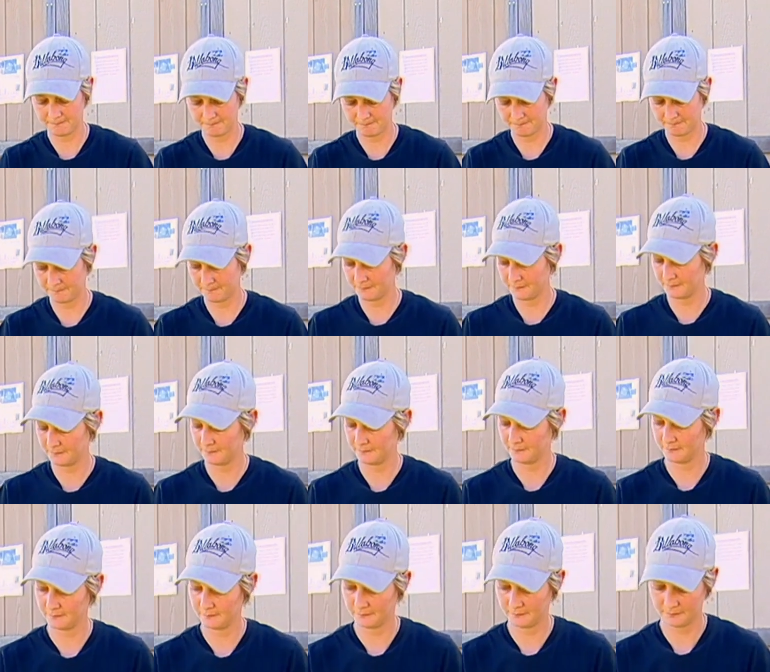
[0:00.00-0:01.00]

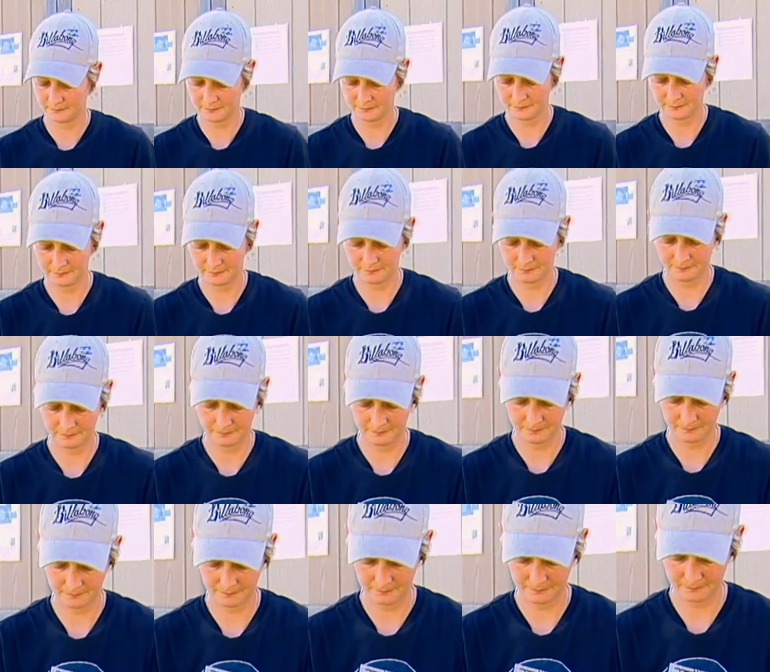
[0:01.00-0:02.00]

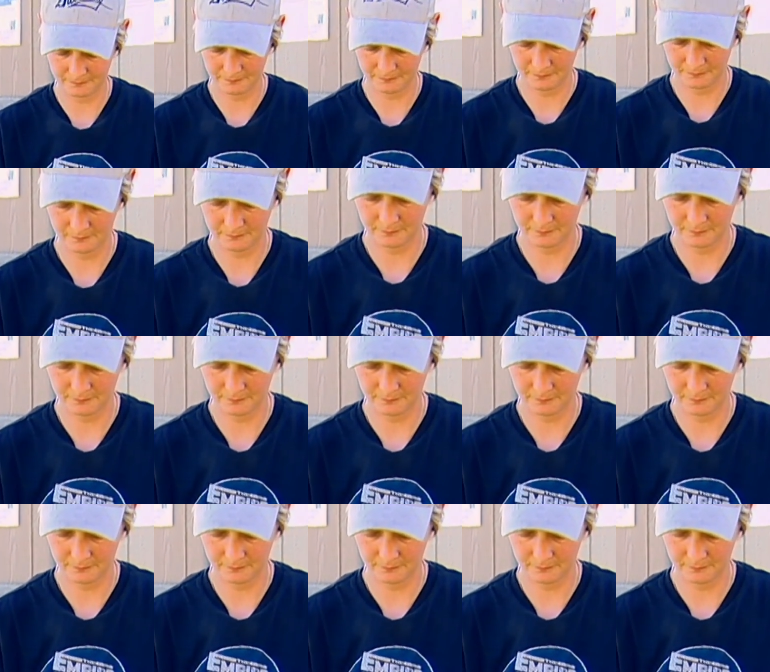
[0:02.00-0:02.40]
Nobody speaks.